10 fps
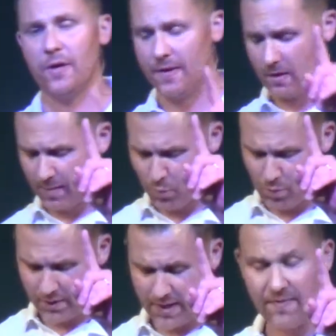Here they are,
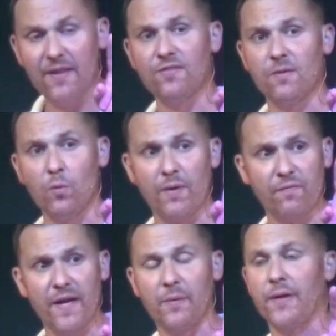number 1. And this,
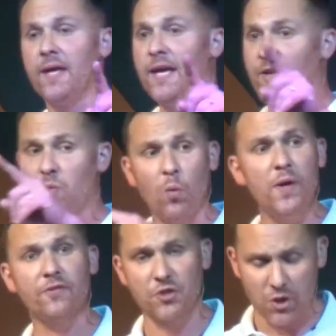quite frankly, is what
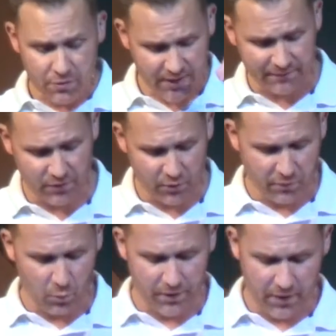we as a church have to
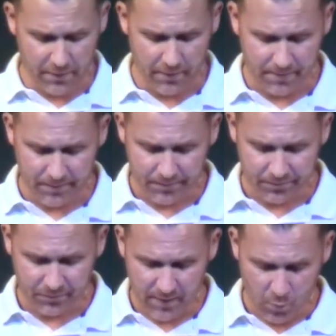do for one another.
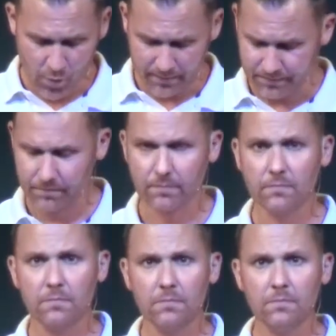Number 1,
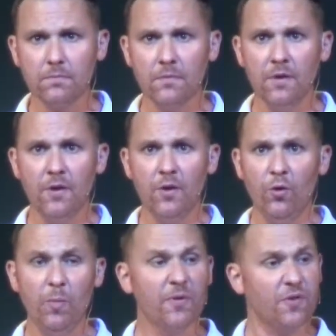
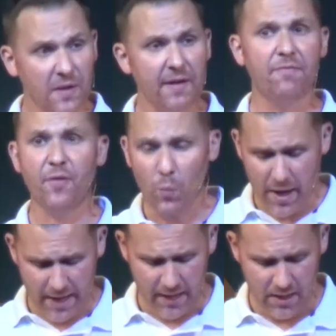we must live the
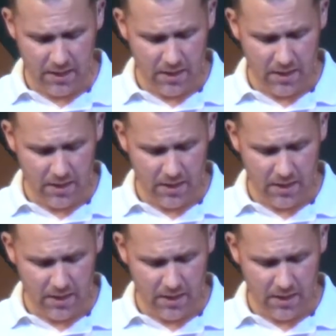way.